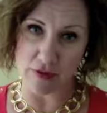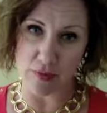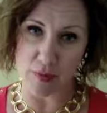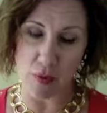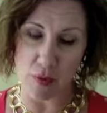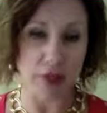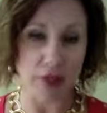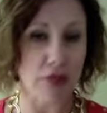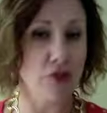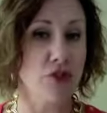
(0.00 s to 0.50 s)
But
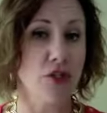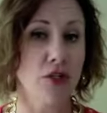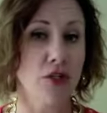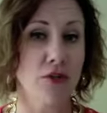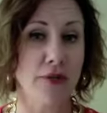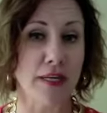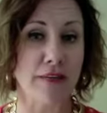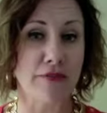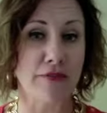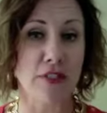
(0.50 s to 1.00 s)
we are so
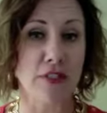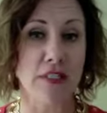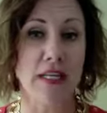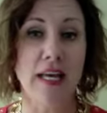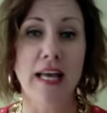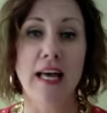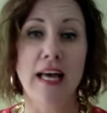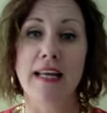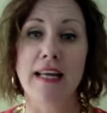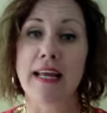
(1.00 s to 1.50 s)
grateful,
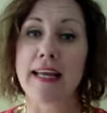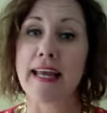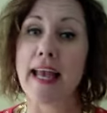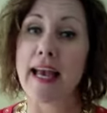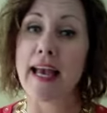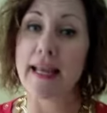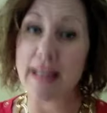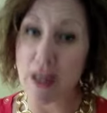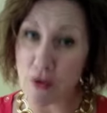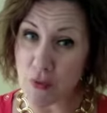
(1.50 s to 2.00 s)
and I
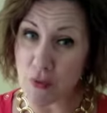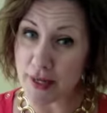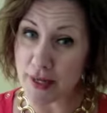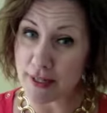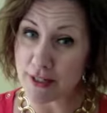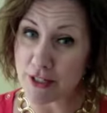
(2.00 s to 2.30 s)
cannot wait